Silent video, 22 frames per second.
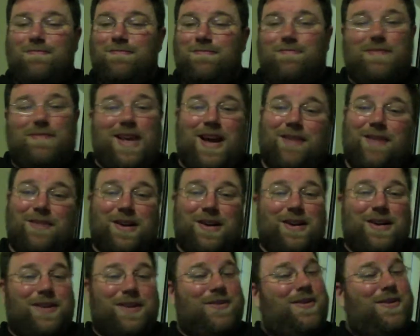Yeah, we're
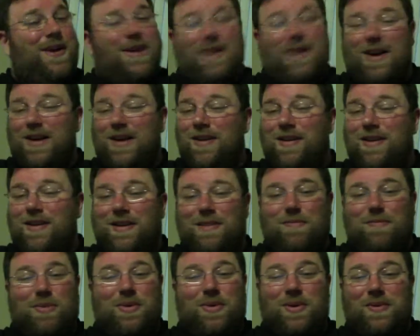gonna go out
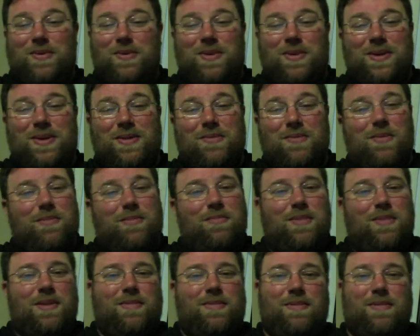on poor Wonder
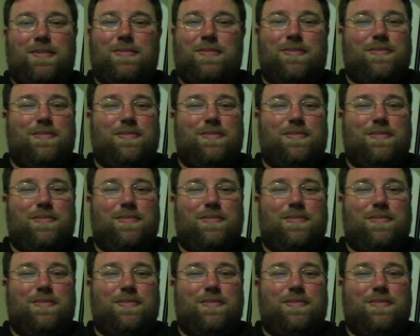Woman.